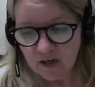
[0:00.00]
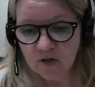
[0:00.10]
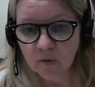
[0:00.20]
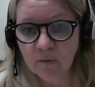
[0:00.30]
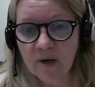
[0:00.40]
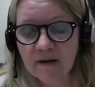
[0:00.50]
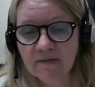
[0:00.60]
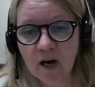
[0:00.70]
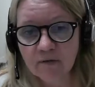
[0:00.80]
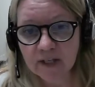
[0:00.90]
So when we
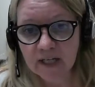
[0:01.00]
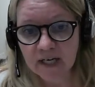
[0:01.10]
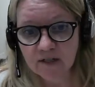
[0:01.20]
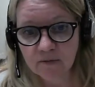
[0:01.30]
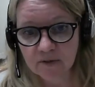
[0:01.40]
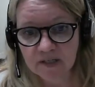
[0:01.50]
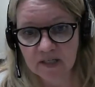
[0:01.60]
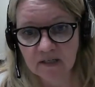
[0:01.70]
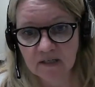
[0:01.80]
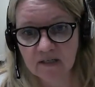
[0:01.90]
have over-the-counter cash
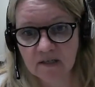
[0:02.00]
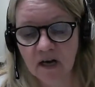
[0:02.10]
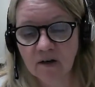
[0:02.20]
receipts,